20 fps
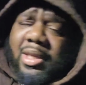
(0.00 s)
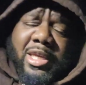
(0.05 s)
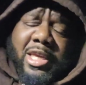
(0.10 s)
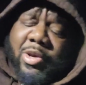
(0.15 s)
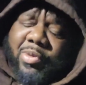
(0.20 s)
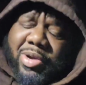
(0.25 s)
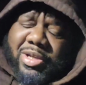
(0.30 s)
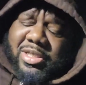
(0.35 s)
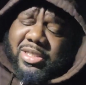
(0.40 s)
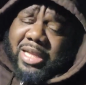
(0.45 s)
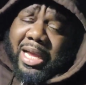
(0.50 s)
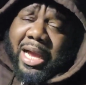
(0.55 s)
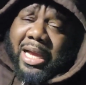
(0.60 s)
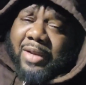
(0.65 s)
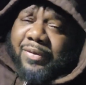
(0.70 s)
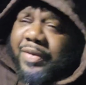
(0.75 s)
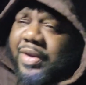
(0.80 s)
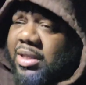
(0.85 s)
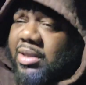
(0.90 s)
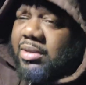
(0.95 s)
He wasn't out
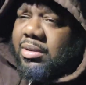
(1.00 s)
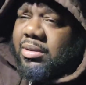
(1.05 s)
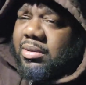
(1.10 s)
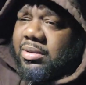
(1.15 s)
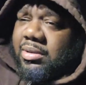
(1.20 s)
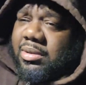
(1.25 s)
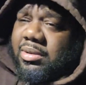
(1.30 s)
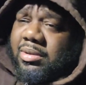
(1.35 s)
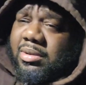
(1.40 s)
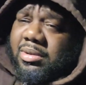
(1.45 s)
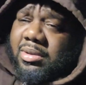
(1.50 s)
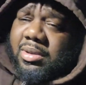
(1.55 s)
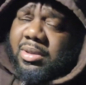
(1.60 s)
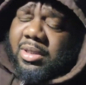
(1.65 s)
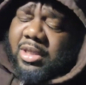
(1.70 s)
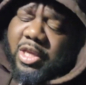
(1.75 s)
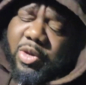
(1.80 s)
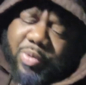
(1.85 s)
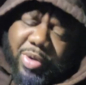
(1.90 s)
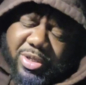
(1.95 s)
of it.
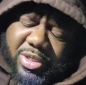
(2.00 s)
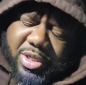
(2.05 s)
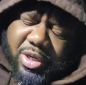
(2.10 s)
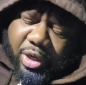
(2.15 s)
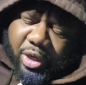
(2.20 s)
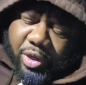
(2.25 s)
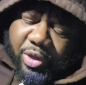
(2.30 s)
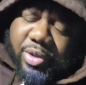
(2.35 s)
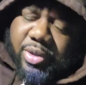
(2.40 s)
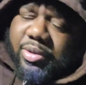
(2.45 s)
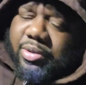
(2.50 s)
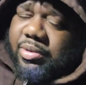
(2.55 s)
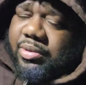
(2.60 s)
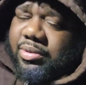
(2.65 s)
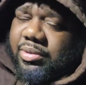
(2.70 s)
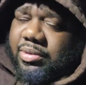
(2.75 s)
He wasn't hurt.